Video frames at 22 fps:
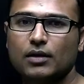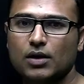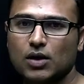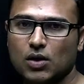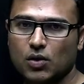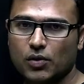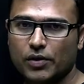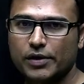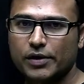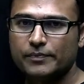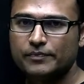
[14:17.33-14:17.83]

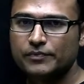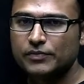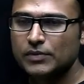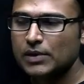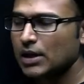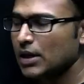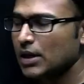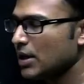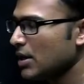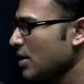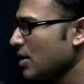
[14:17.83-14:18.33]
Okay,
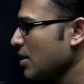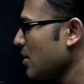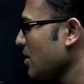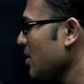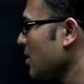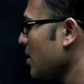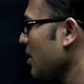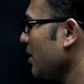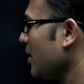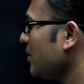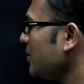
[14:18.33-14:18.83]

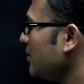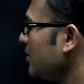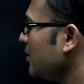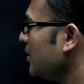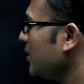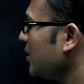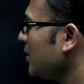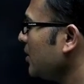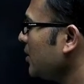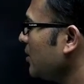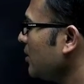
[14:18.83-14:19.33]
and
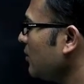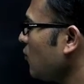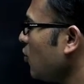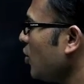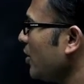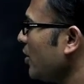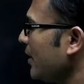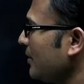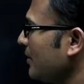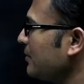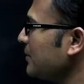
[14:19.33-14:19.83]

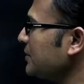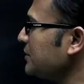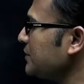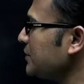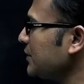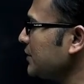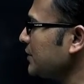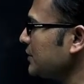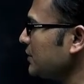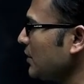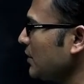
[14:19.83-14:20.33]
what happens
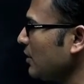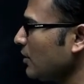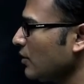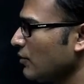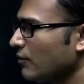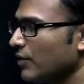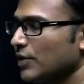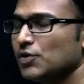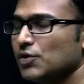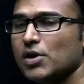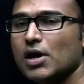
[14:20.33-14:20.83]
is
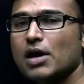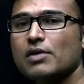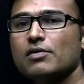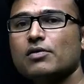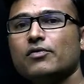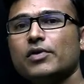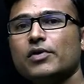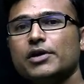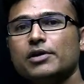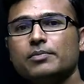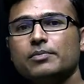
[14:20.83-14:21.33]
when you have a
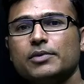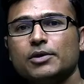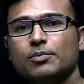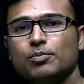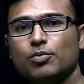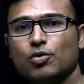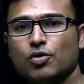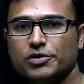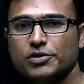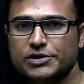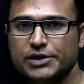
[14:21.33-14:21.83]
very big
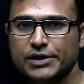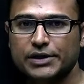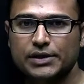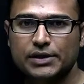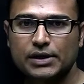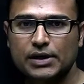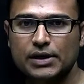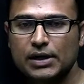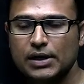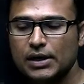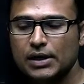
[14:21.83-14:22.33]
project,
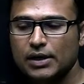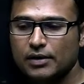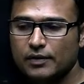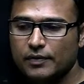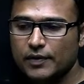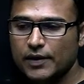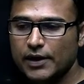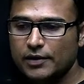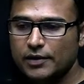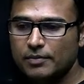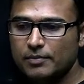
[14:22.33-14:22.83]

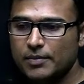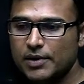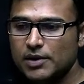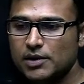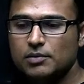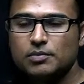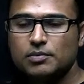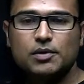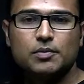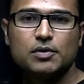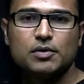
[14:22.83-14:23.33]
then
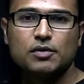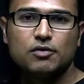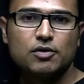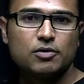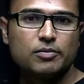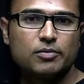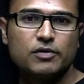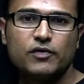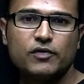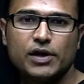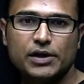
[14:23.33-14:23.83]
many people will
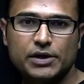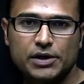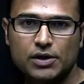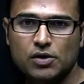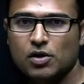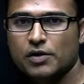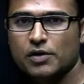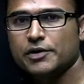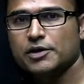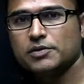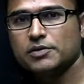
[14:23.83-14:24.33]
be working
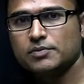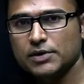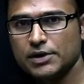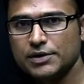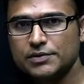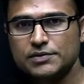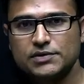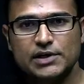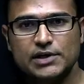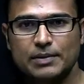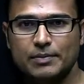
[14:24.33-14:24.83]
on it
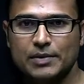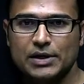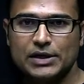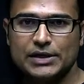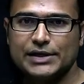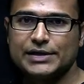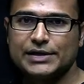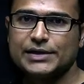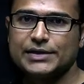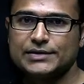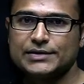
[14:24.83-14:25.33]
in
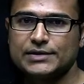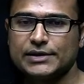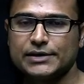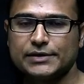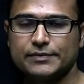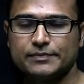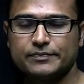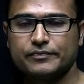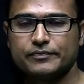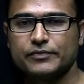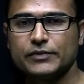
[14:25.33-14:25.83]

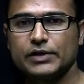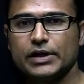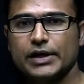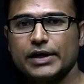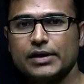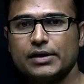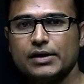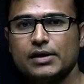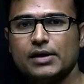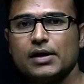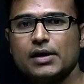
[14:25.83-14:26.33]
simultaneously,
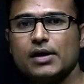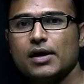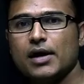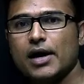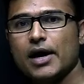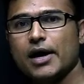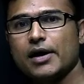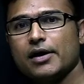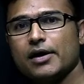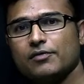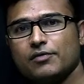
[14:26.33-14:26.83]
right?
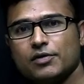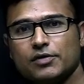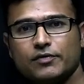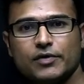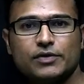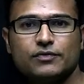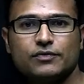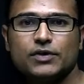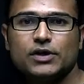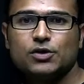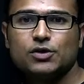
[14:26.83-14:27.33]
And
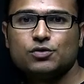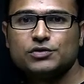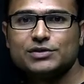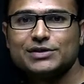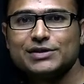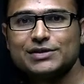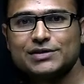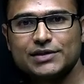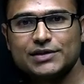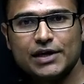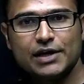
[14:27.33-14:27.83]
everyone will use
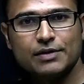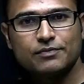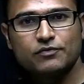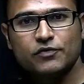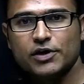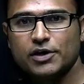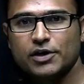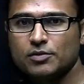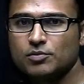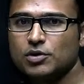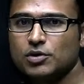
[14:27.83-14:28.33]
the same
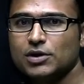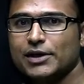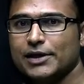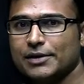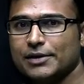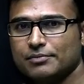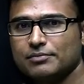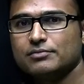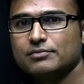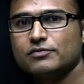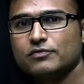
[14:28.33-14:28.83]
variable
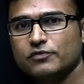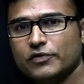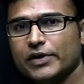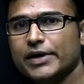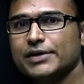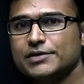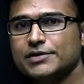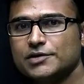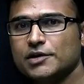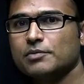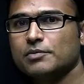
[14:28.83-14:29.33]
name. For
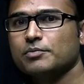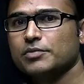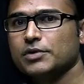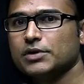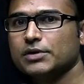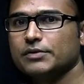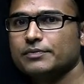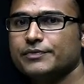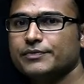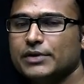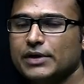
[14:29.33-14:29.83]
example,
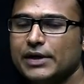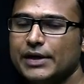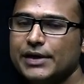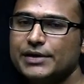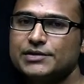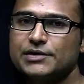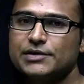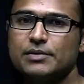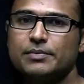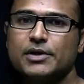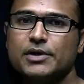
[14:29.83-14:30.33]
let
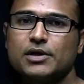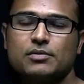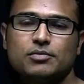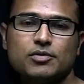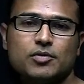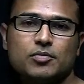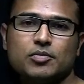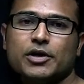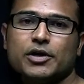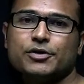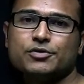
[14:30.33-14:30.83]
us say many
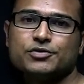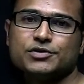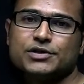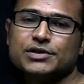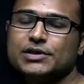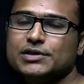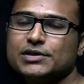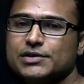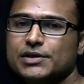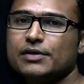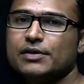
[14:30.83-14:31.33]
people are using
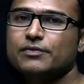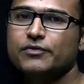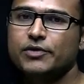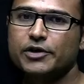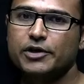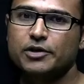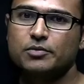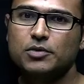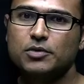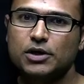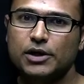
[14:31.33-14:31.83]
the same
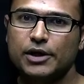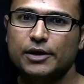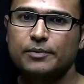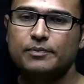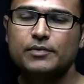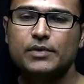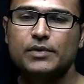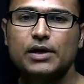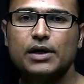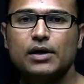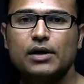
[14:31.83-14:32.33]
variable name.
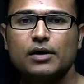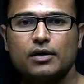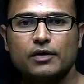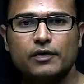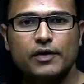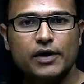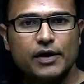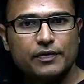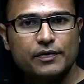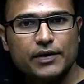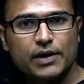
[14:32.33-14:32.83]

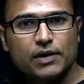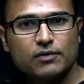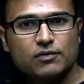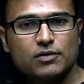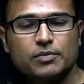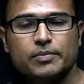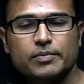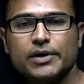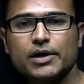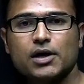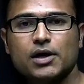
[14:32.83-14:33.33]
Then there will
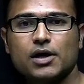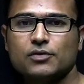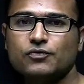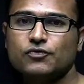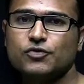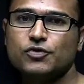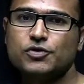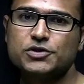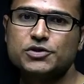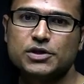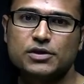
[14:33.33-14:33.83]
be a
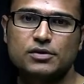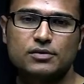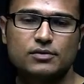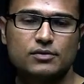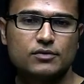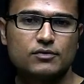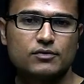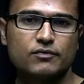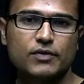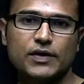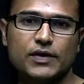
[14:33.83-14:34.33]
confusion
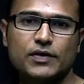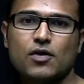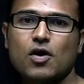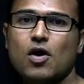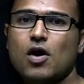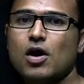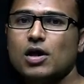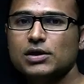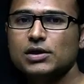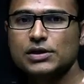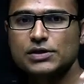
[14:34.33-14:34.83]
when
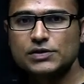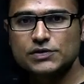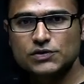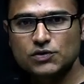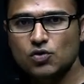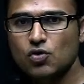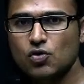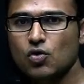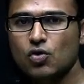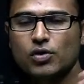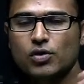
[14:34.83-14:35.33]
all this
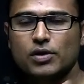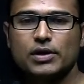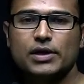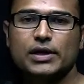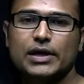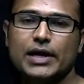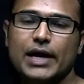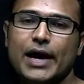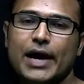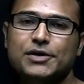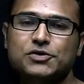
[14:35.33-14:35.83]
code
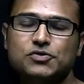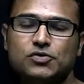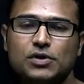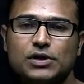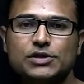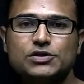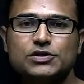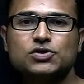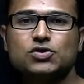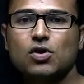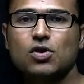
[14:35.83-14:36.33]

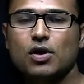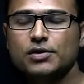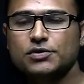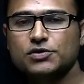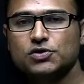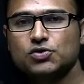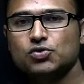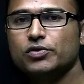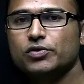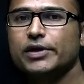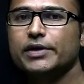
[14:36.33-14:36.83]
actually starts
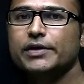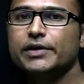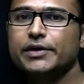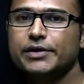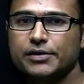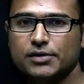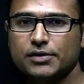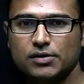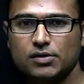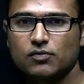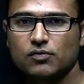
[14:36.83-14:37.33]
together,
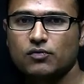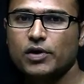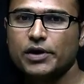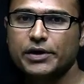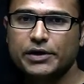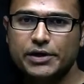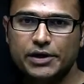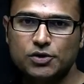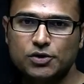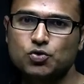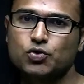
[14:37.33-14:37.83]

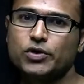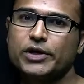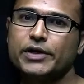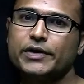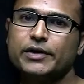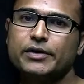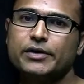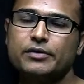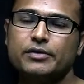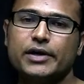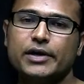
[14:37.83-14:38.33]
working
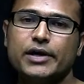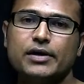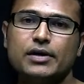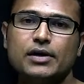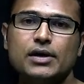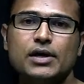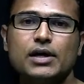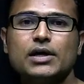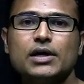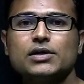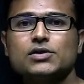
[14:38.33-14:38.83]
together, right?
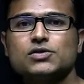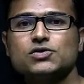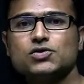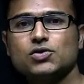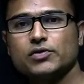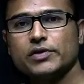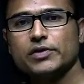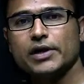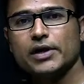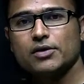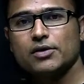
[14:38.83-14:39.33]
So
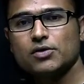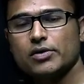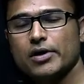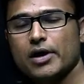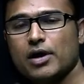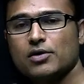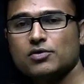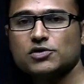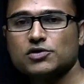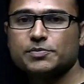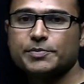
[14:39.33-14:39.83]
there you
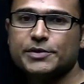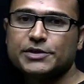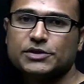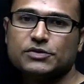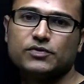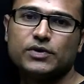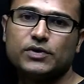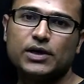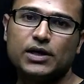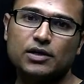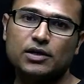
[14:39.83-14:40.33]
have to
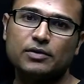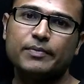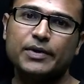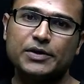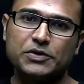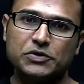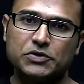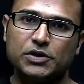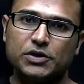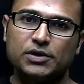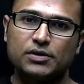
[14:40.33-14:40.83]
specifically
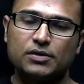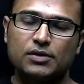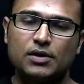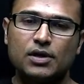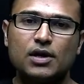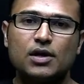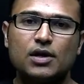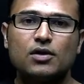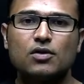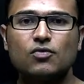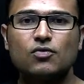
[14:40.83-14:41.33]
mention
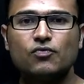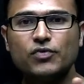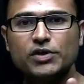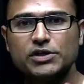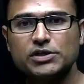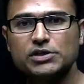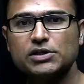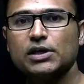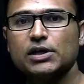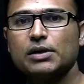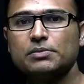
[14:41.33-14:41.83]

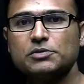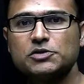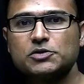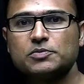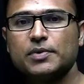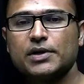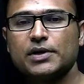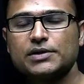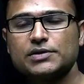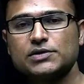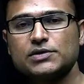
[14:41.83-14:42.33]
which
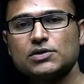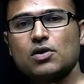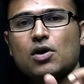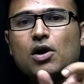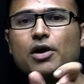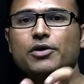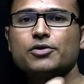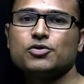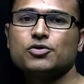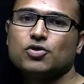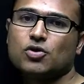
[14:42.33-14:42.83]
namespace
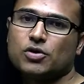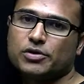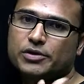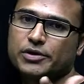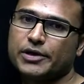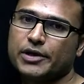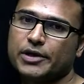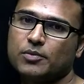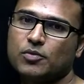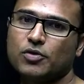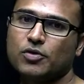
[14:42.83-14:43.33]
are you
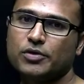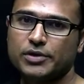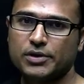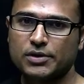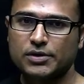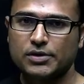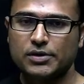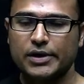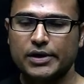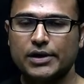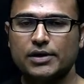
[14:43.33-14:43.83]
talking about,
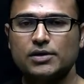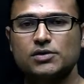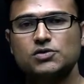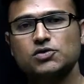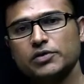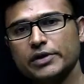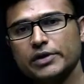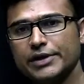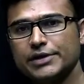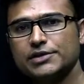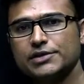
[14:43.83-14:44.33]
right? So
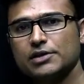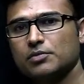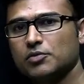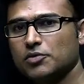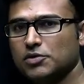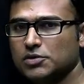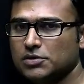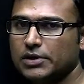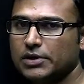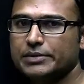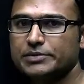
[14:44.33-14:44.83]
that is
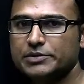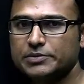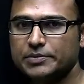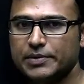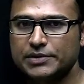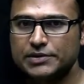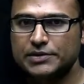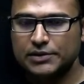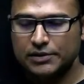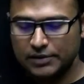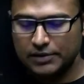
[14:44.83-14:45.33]
about
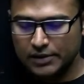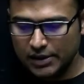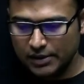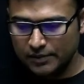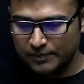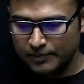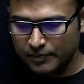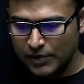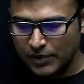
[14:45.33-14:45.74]
namespacing, right?